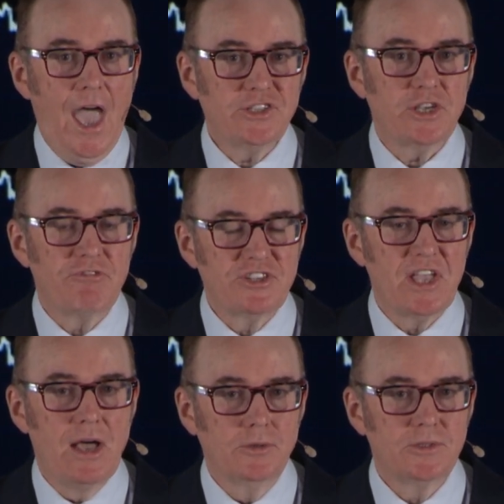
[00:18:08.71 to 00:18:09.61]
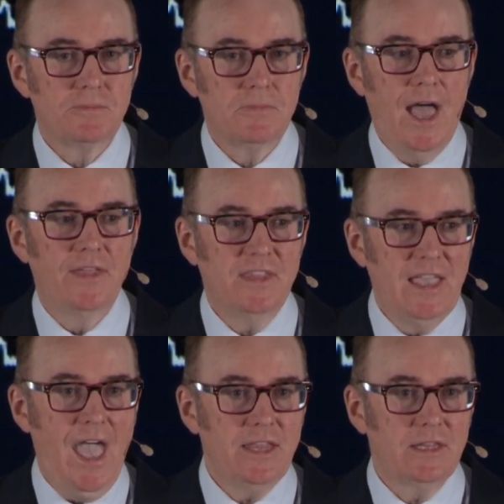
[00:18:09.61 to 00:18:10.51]
As a result, at
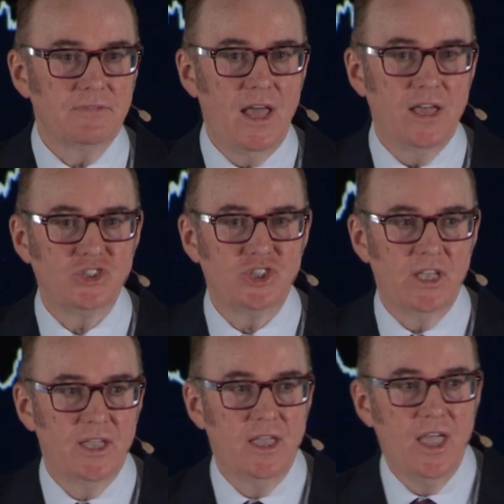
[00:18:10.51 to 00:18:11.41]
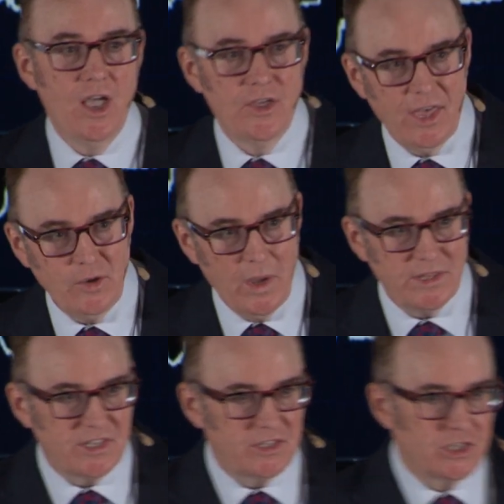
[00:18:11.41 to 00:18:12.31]
the end of last year, they went